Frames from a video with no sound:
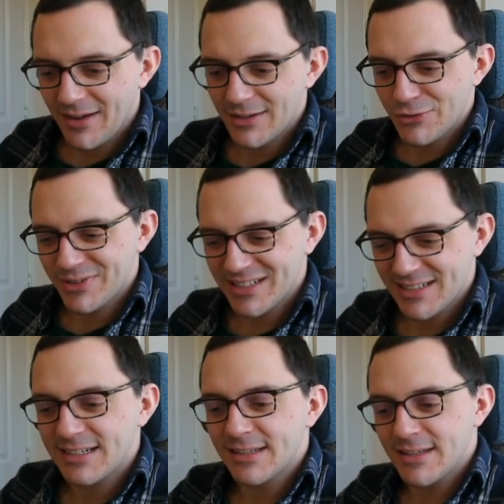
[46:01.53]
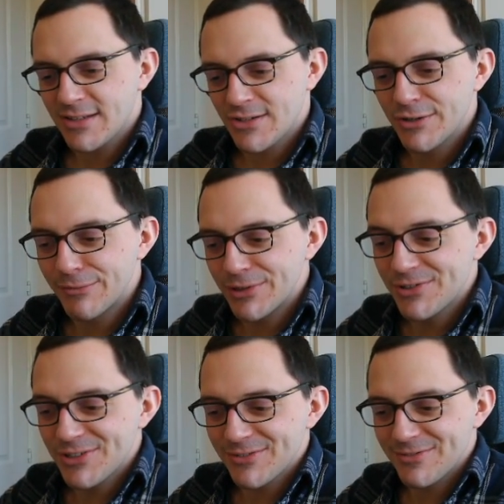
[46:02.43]
joining together the two
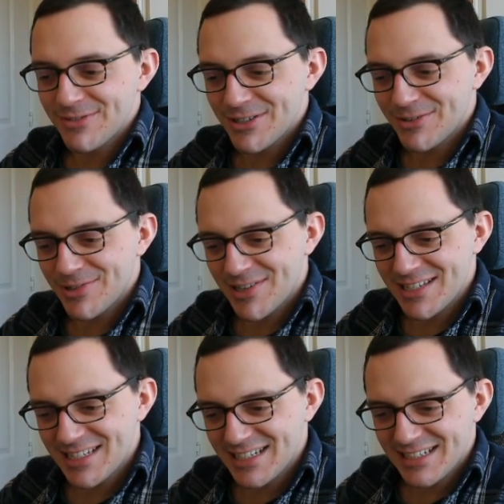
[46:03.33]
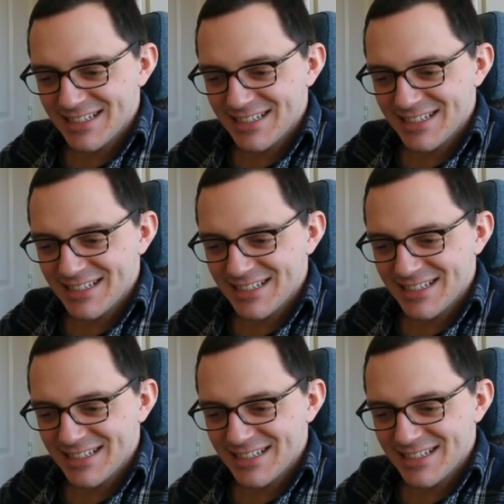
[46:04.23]
roots of a quadratic.